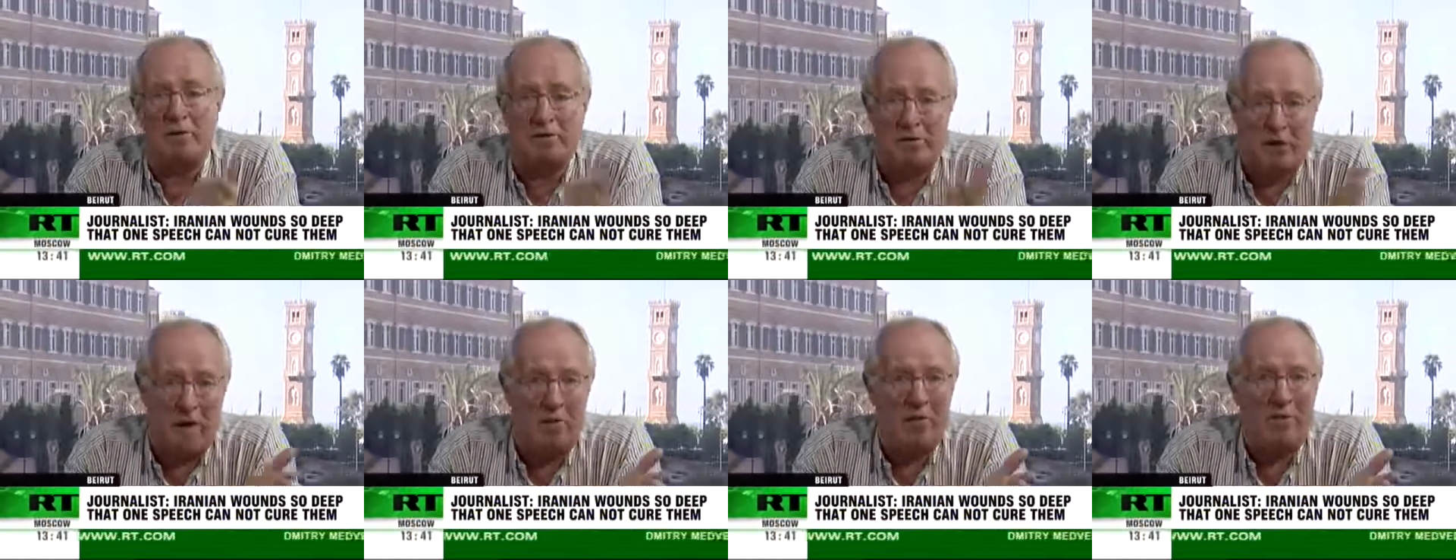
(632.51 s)

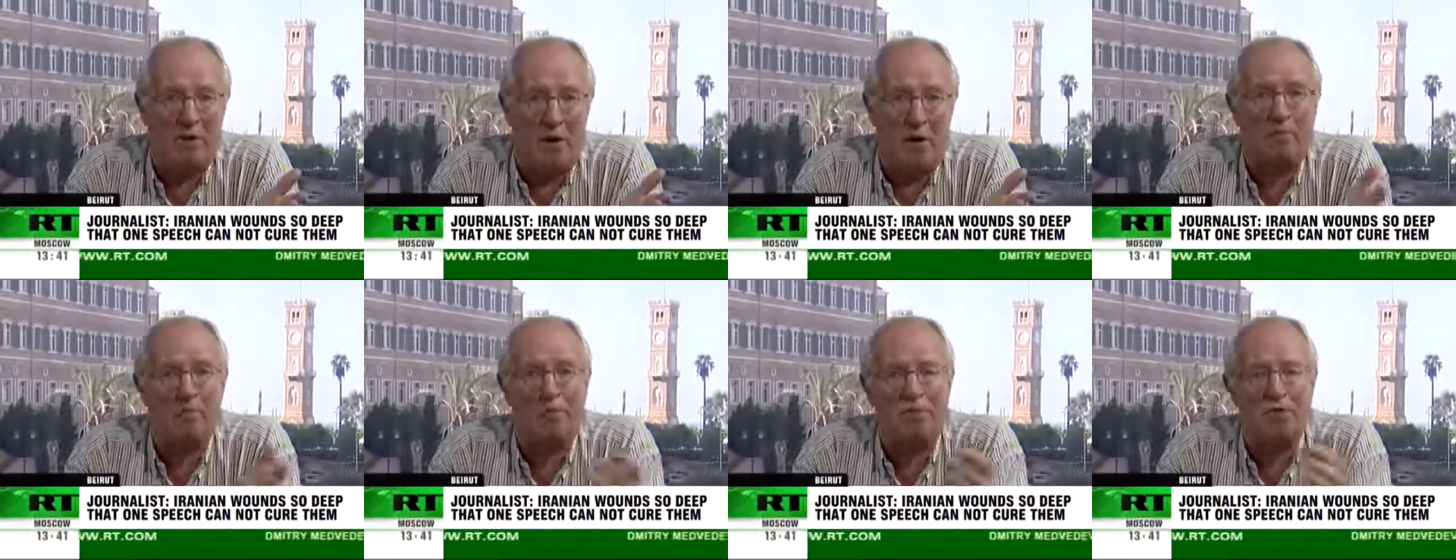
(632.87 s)
who's now in
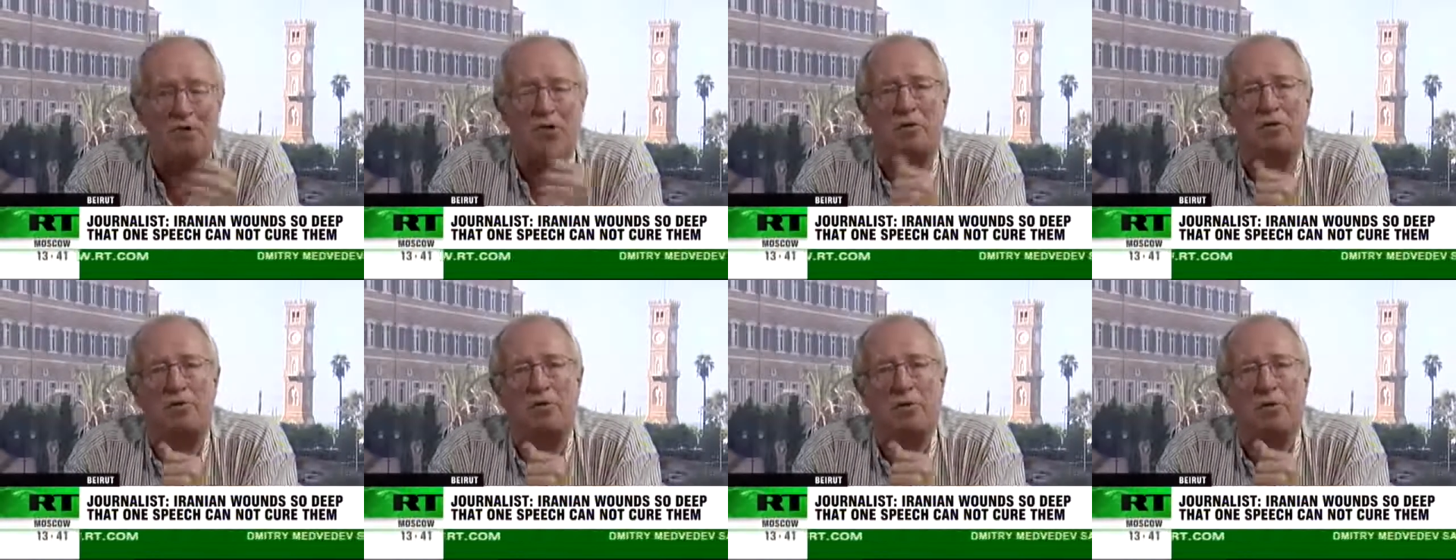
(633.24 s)
the
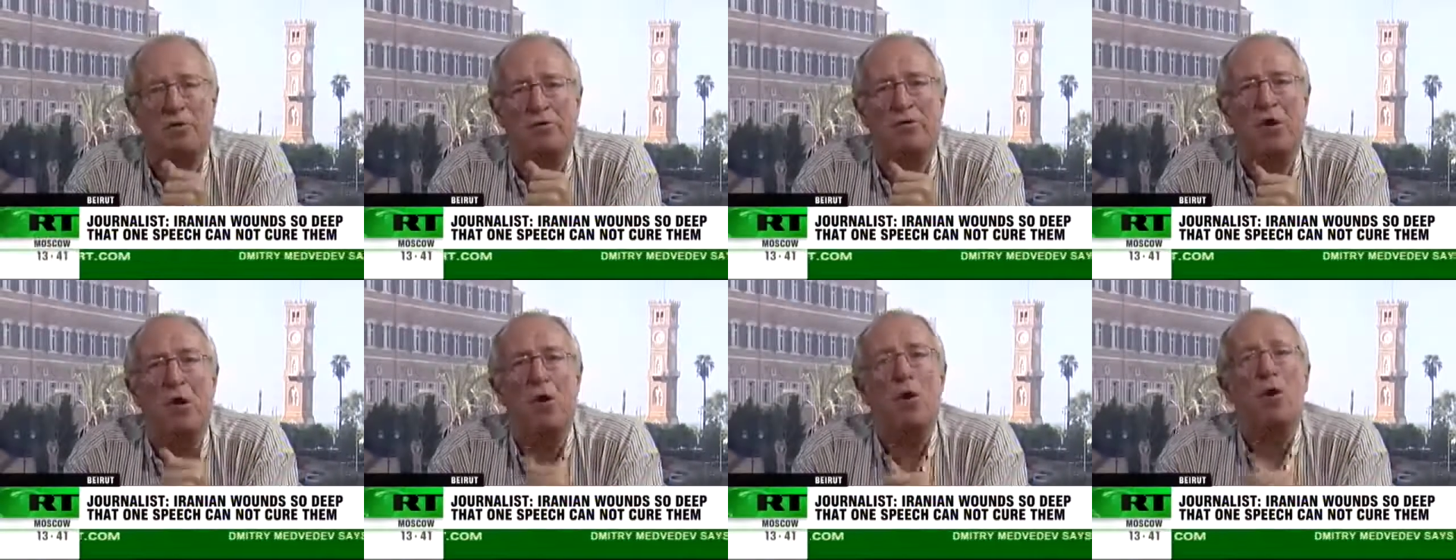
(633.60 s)
opposition, of
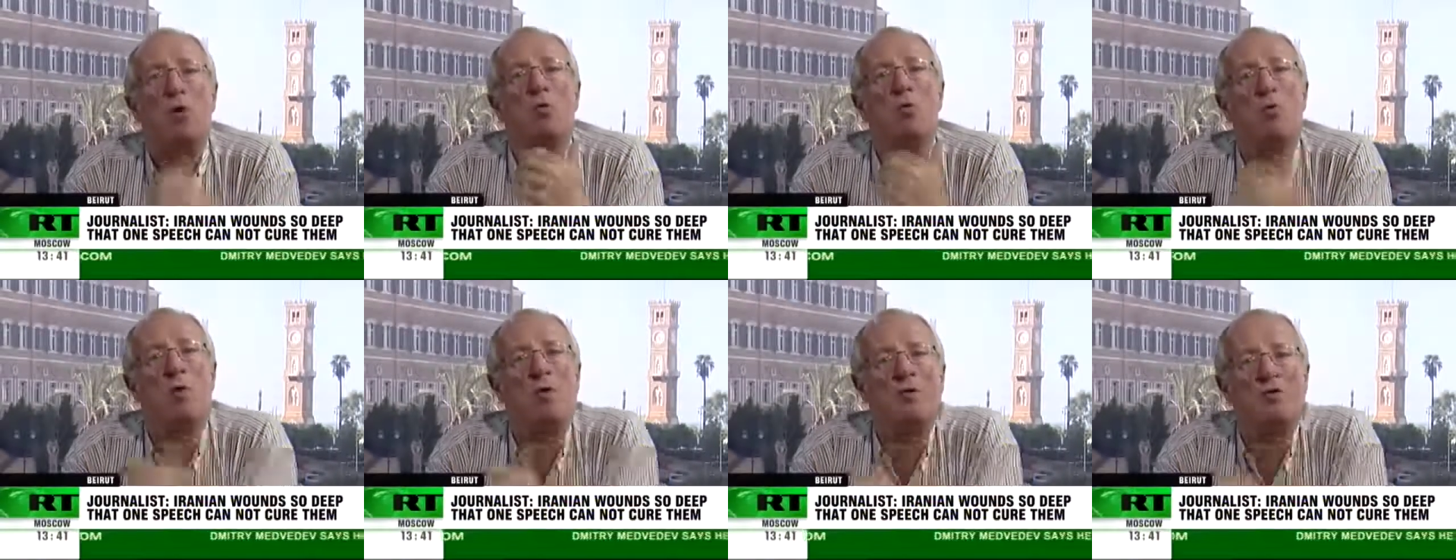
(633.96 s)
course,
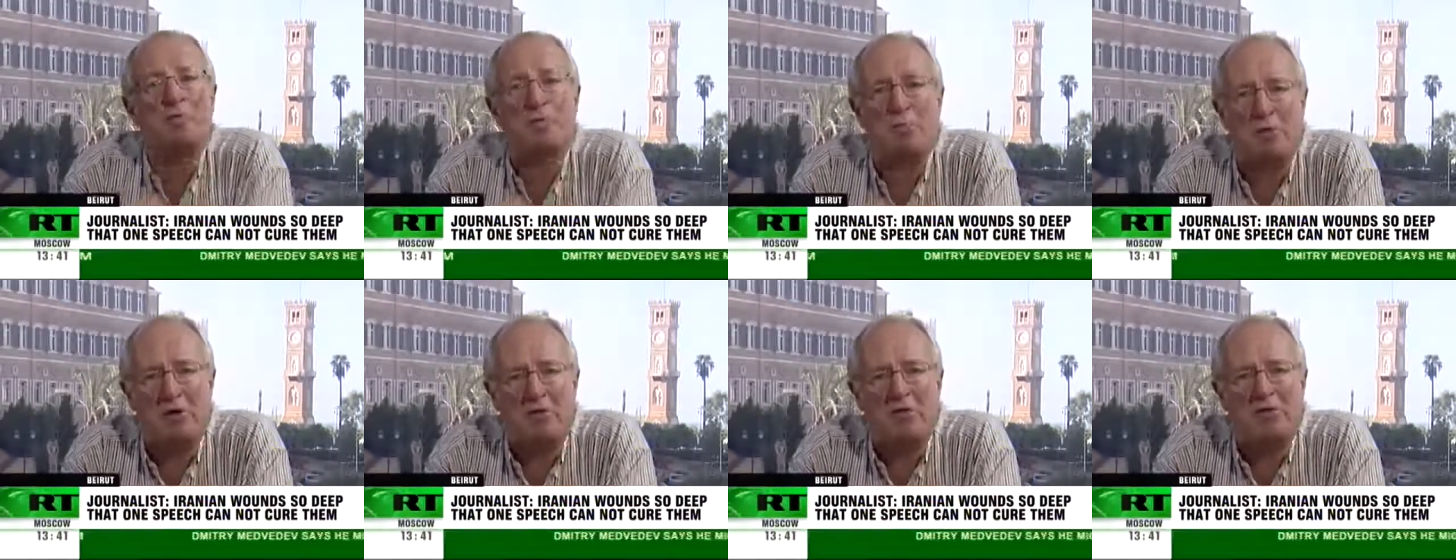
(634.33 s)
who was
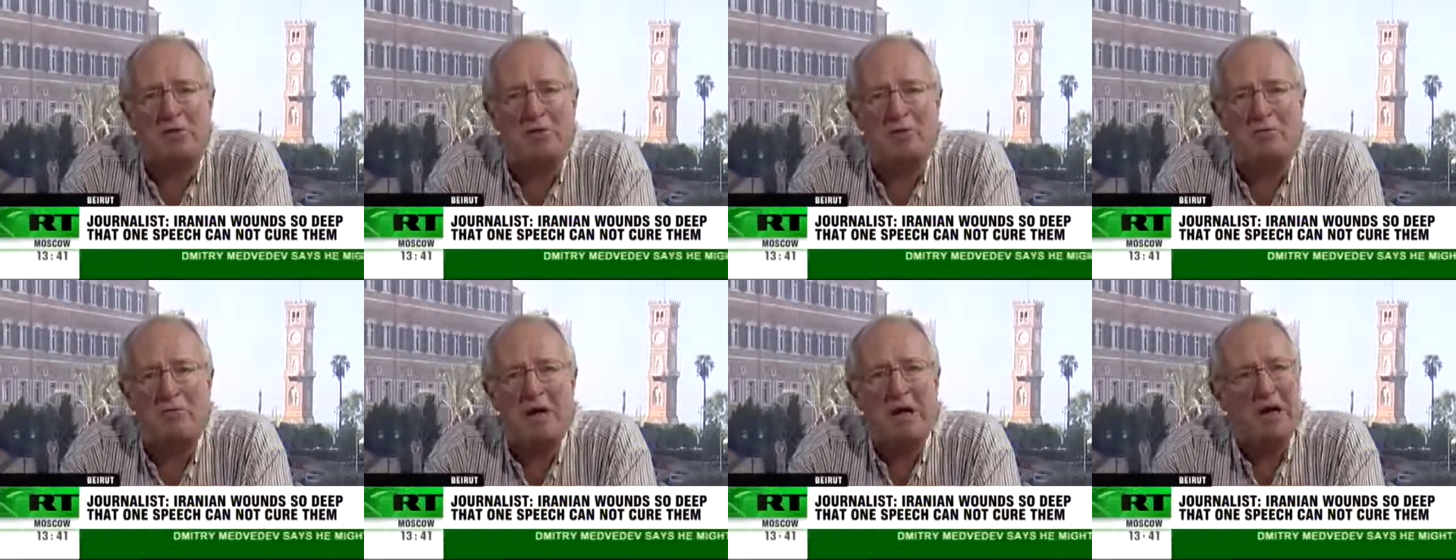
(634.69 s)
the
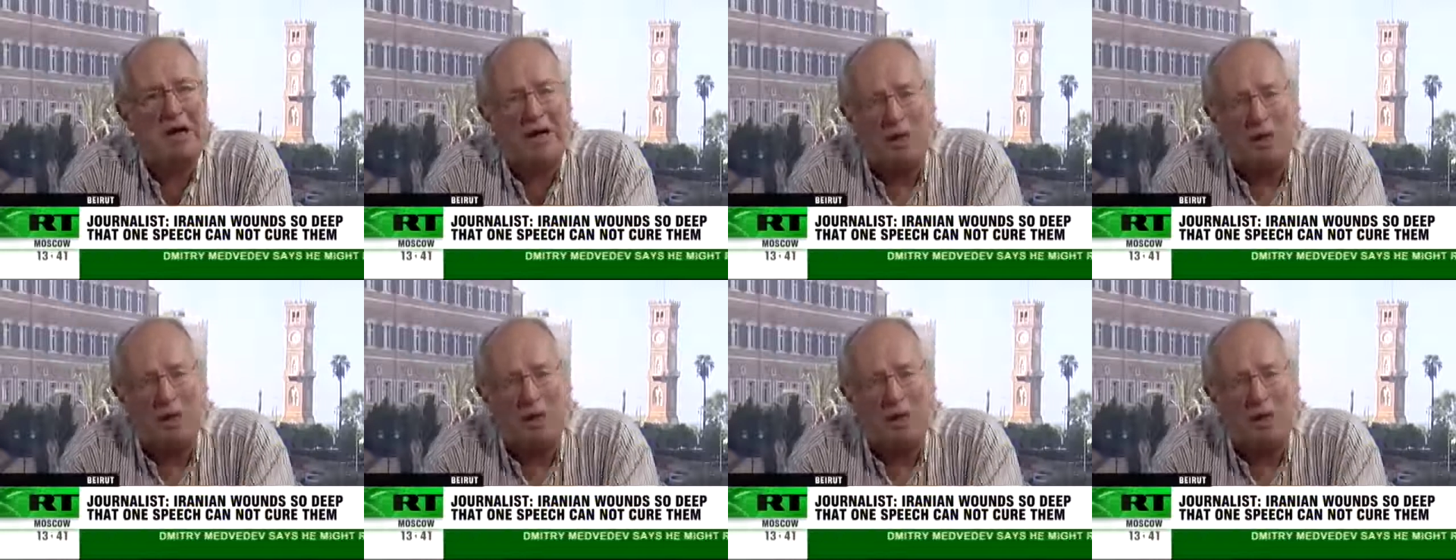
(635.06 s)
president.